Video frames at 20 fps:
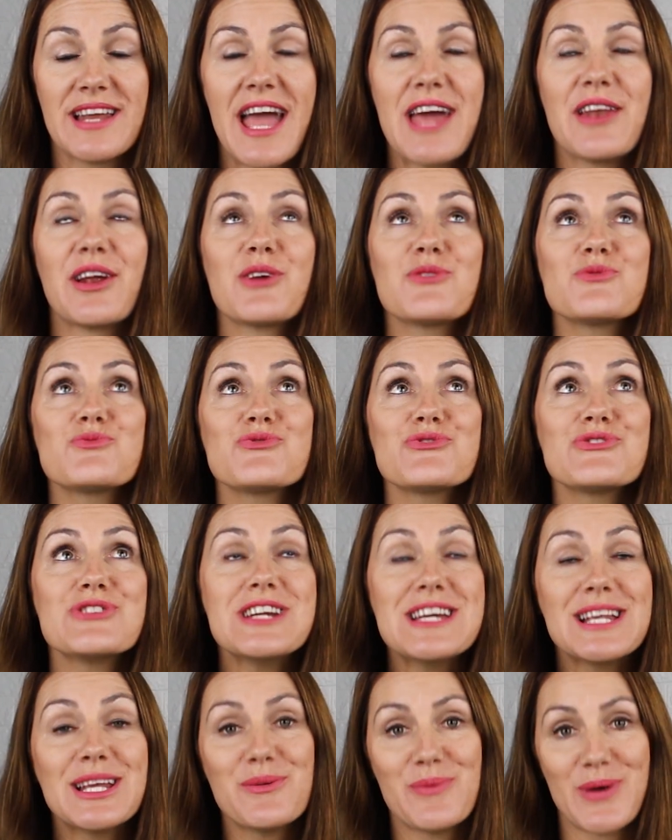and I
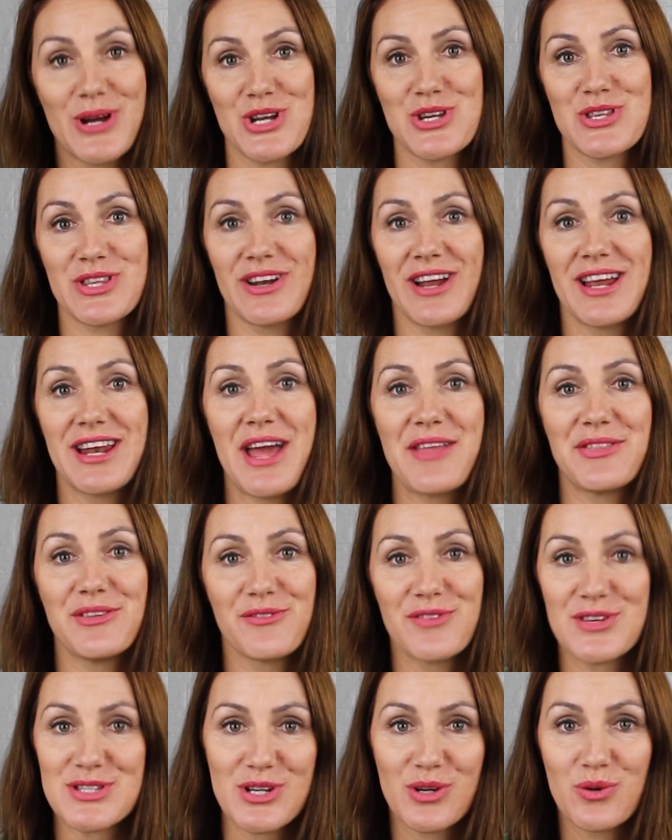really wish that I'd had the
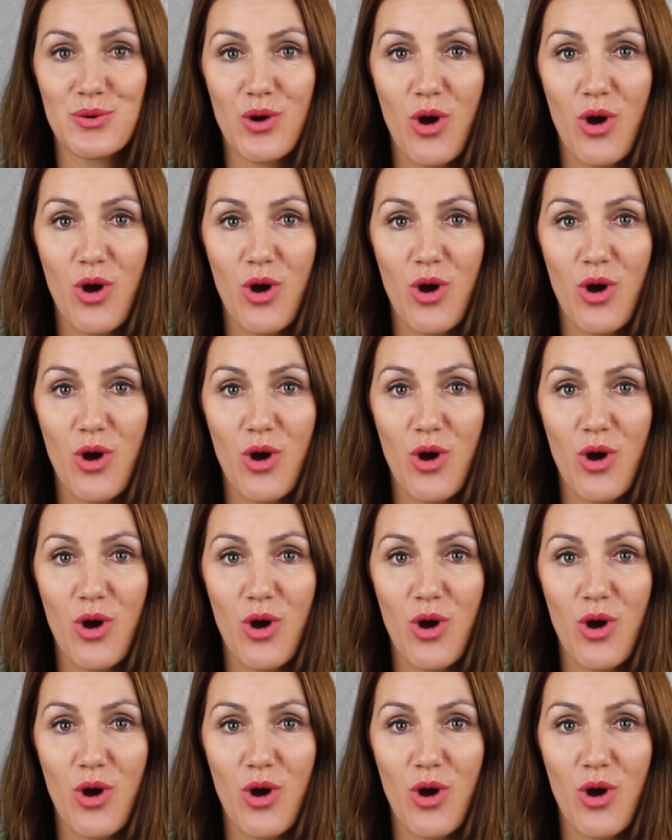physical